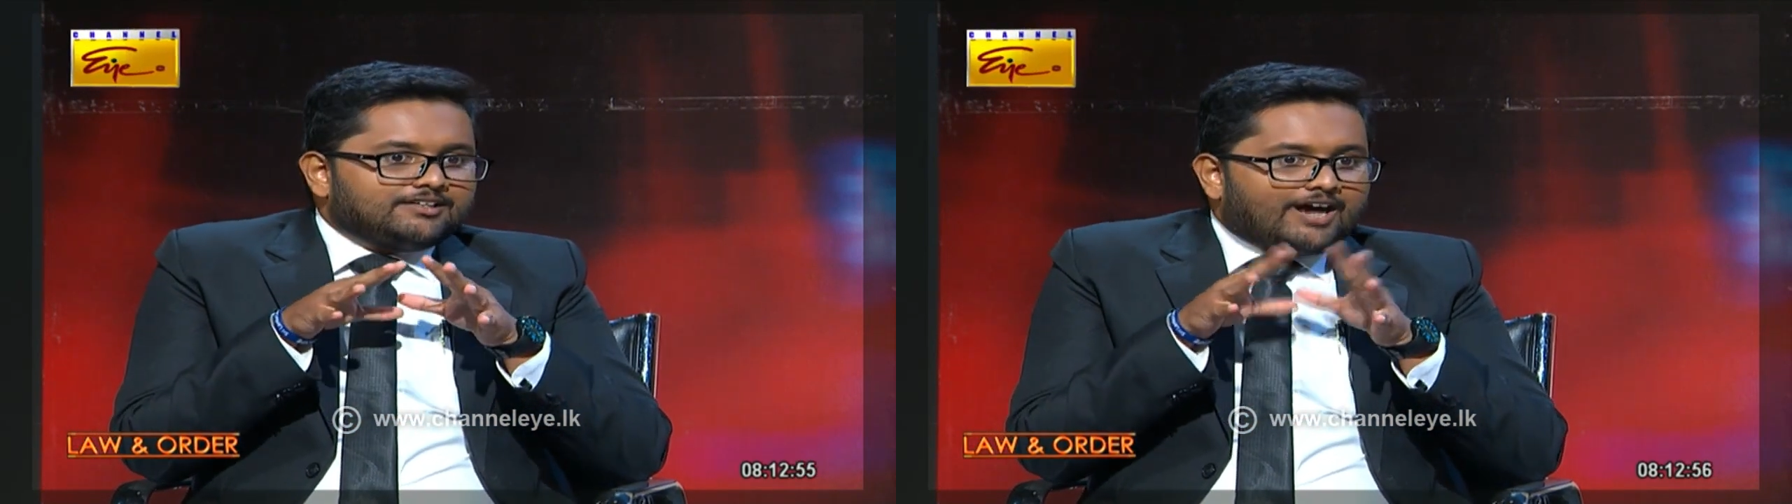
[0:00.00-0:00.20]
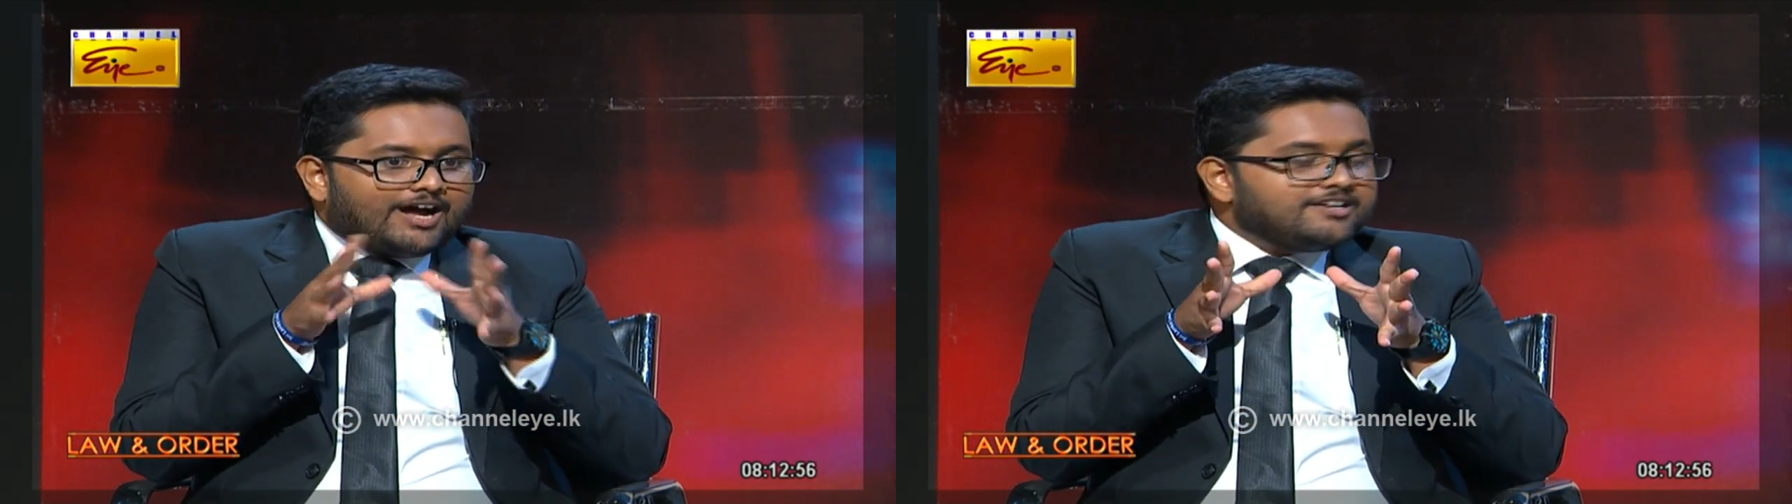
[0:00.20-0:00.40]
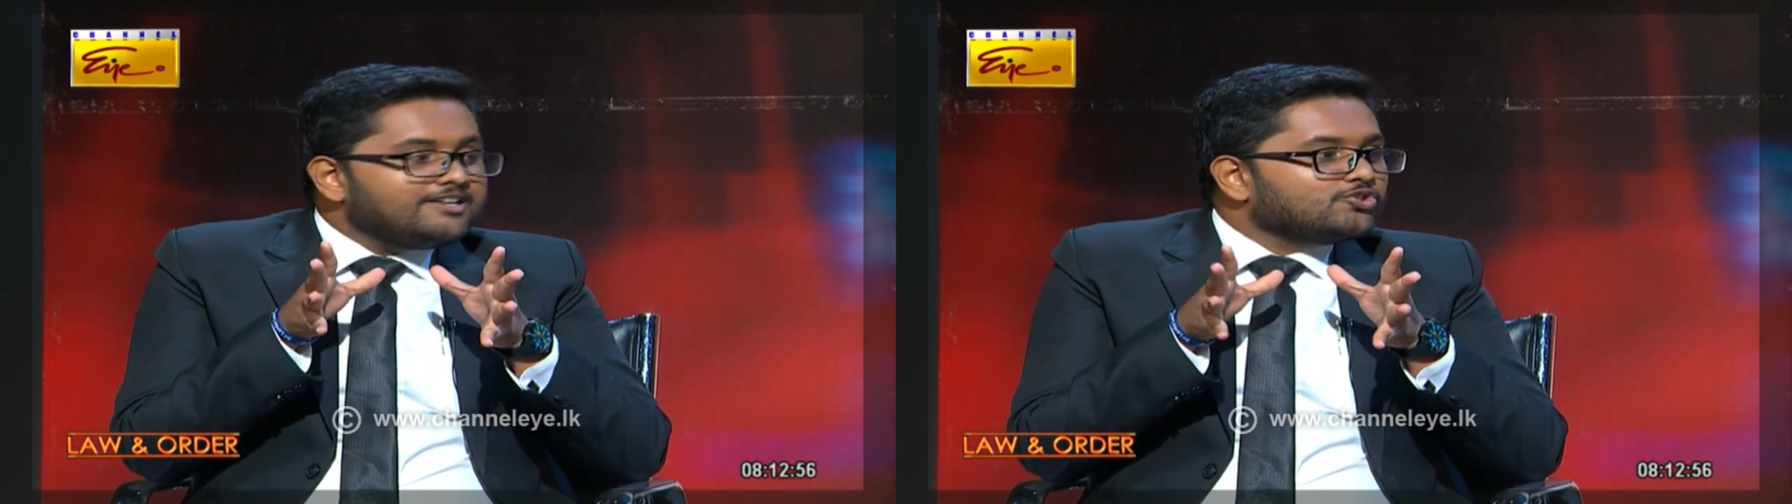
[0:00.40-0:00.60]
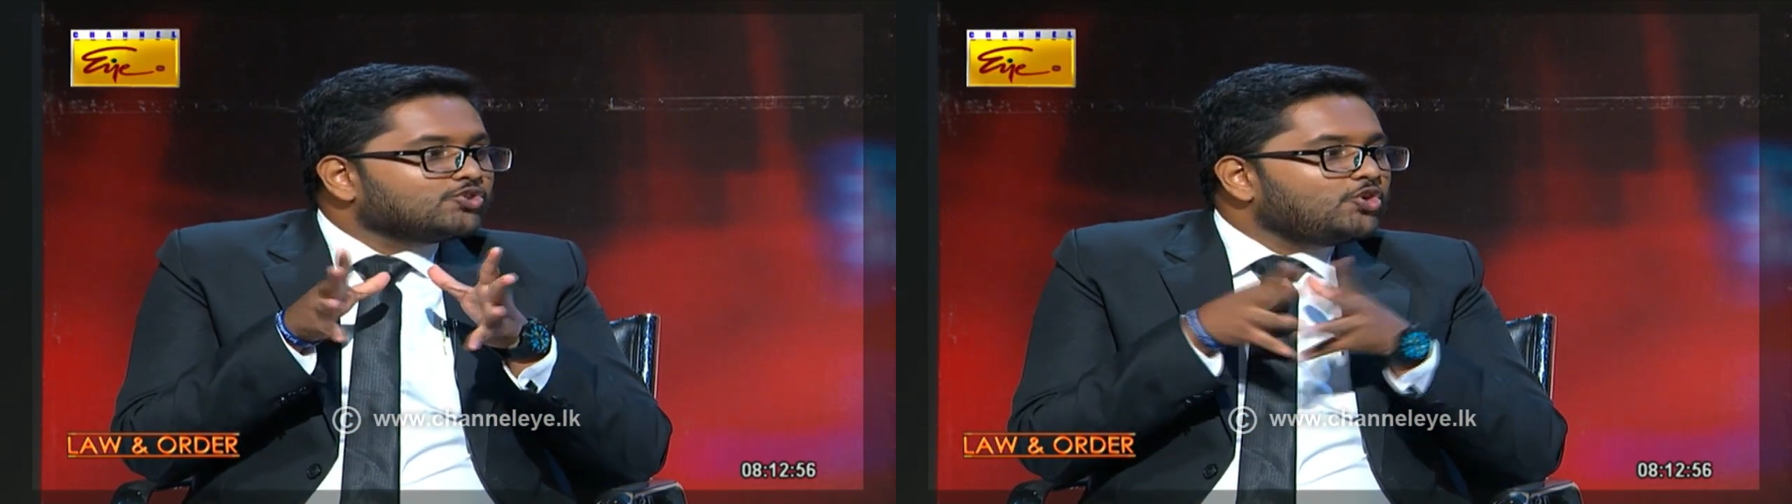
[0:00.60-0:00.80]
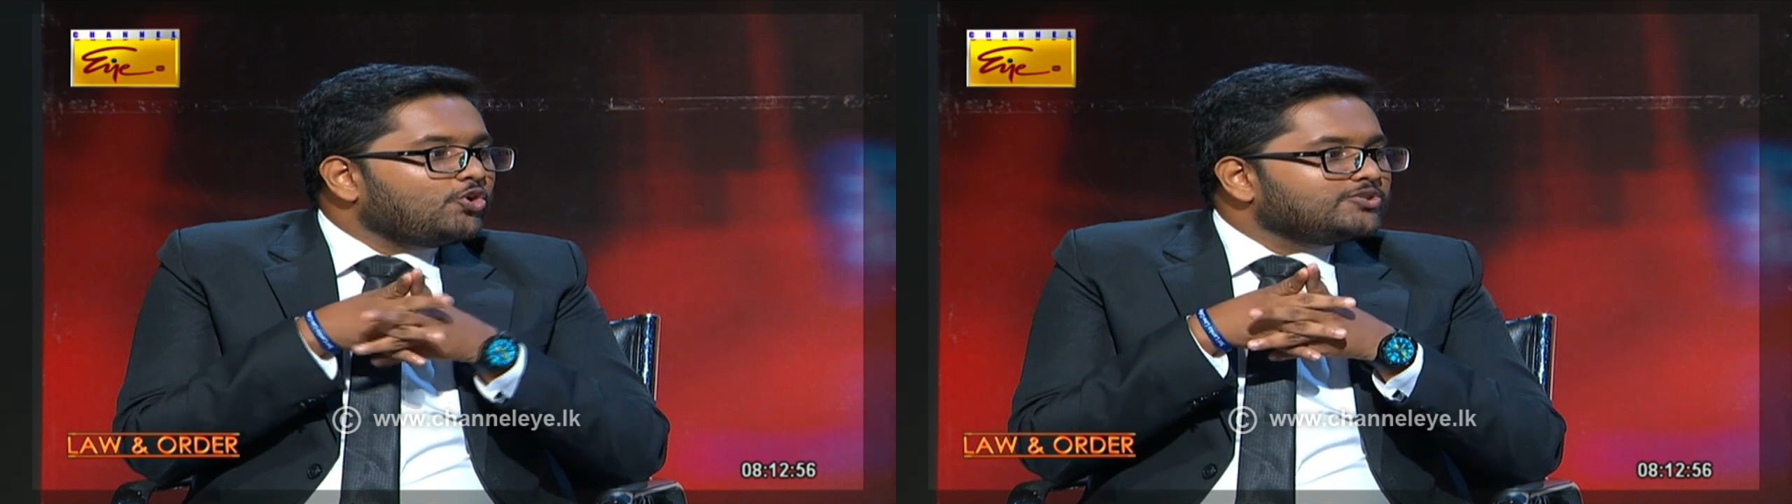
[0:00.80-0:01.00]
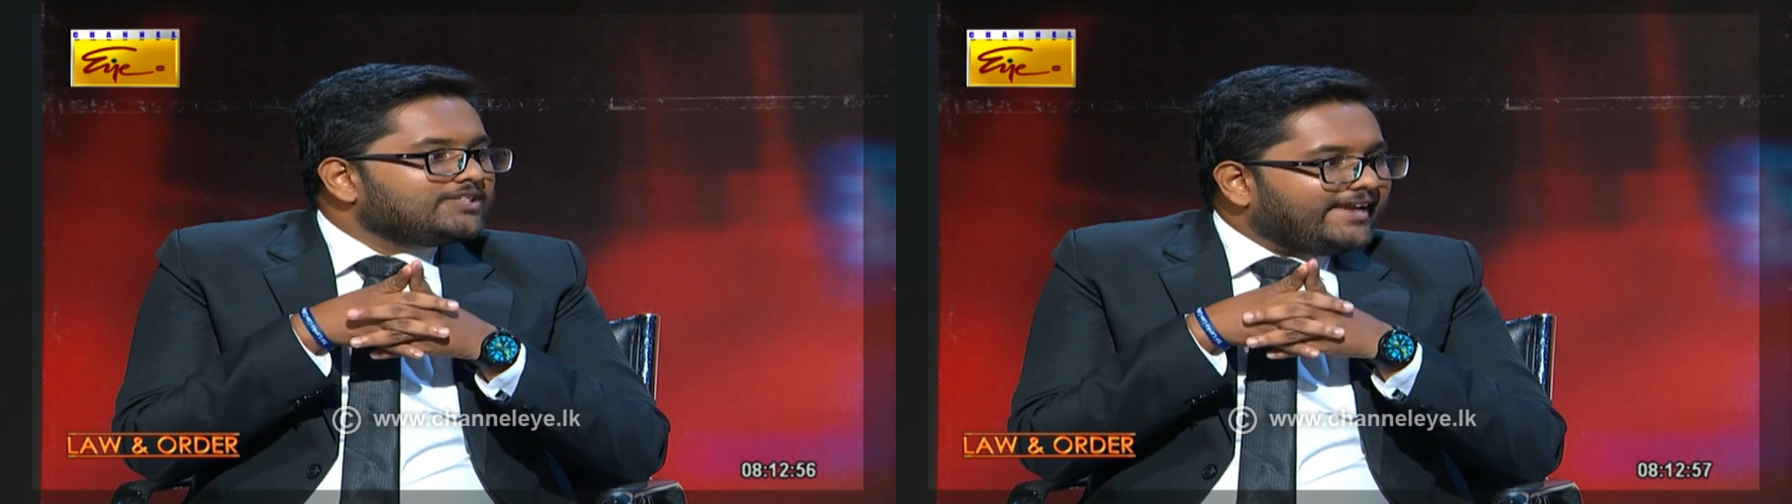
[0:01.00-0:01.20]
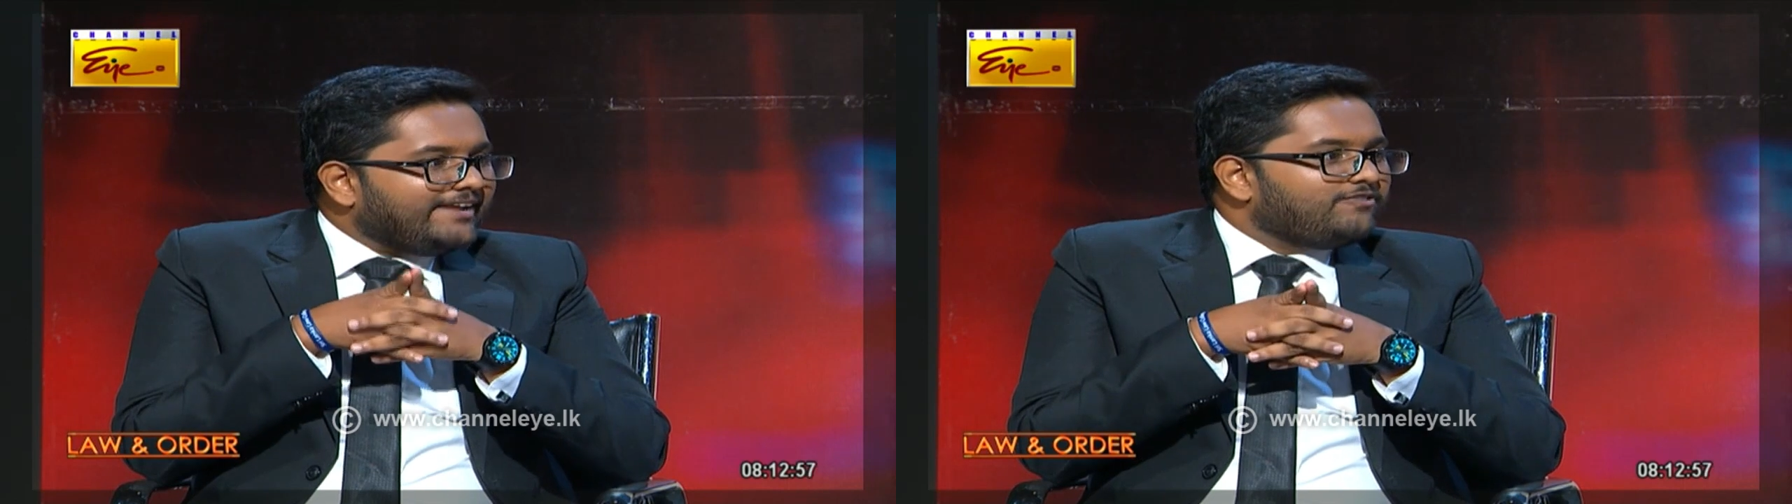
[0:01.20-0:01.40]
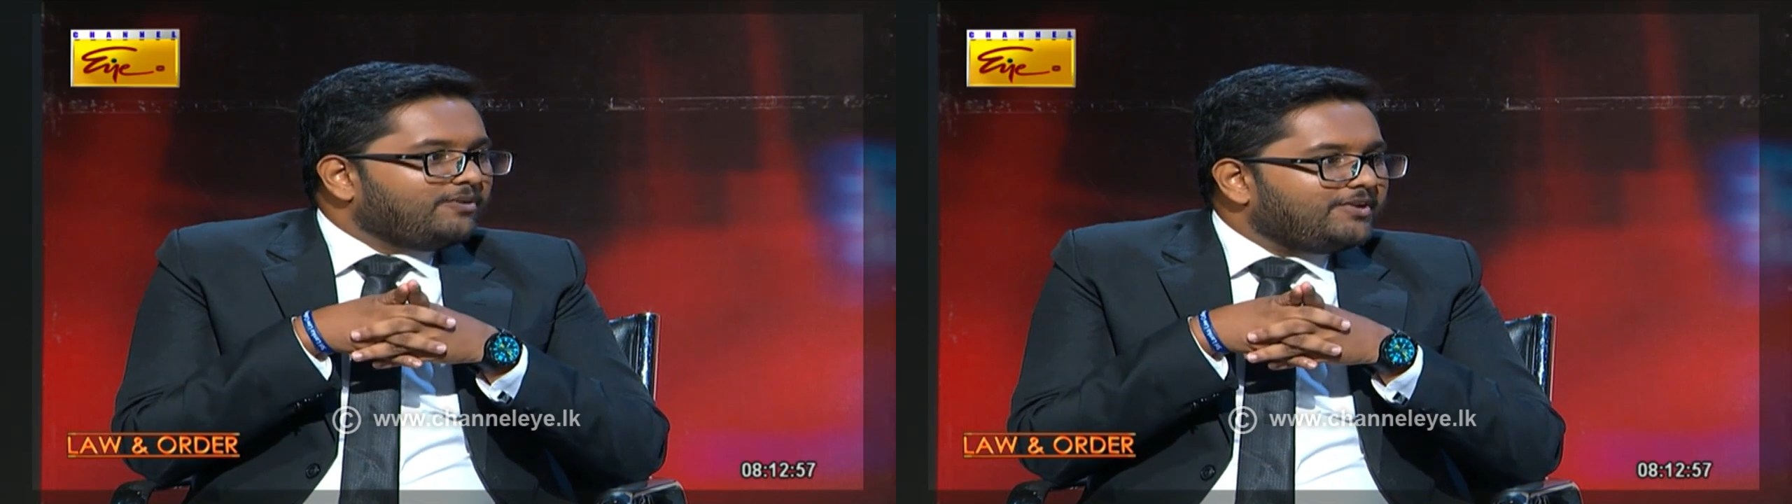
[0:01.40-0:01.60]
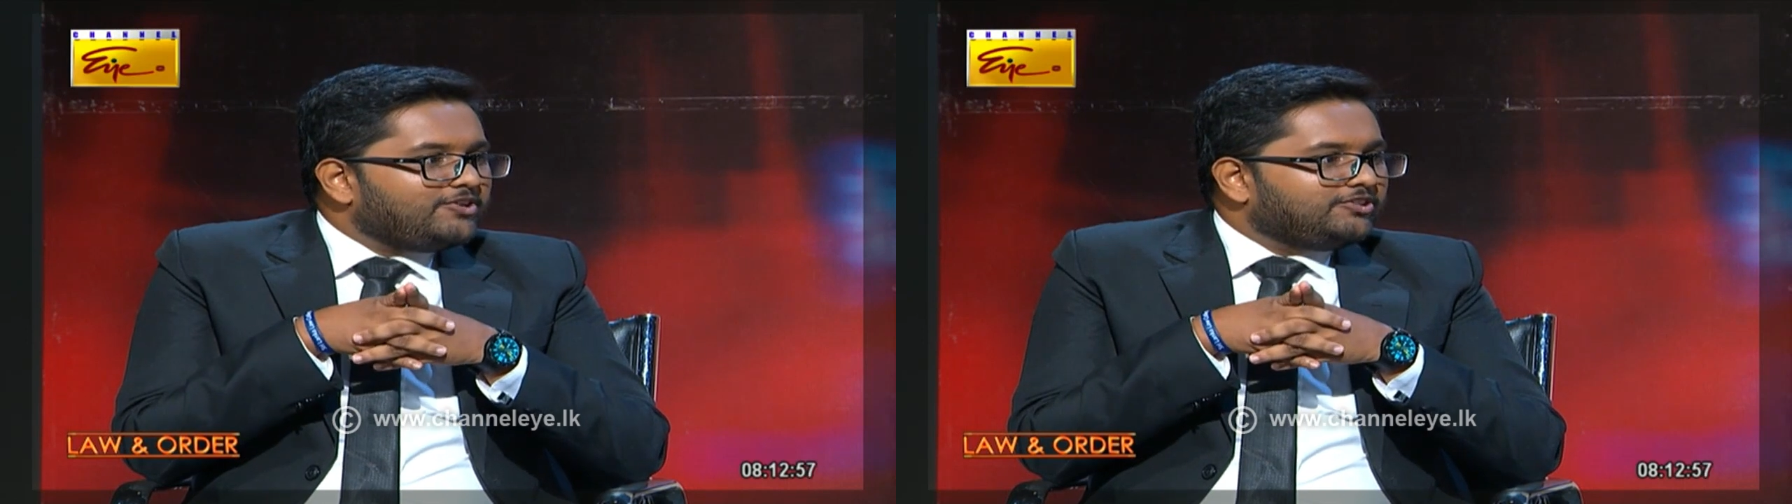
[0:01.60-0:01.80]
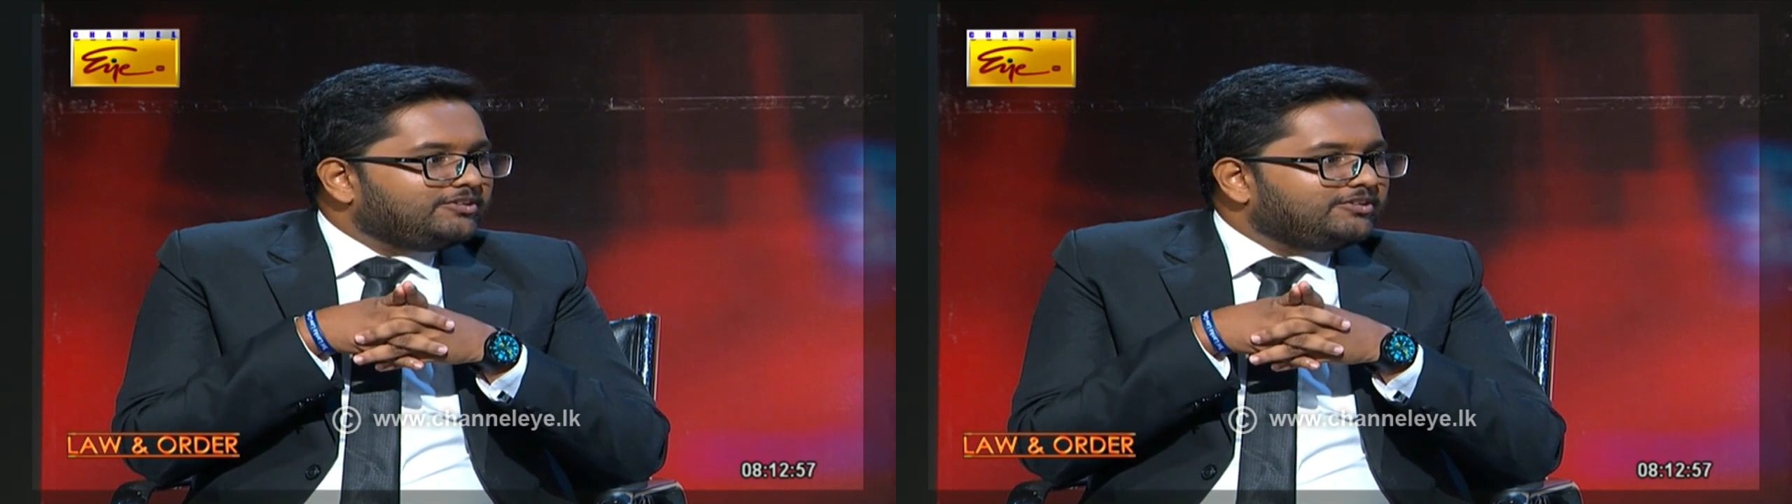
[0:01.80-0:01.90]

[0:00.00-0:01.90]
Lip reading: undisclosed information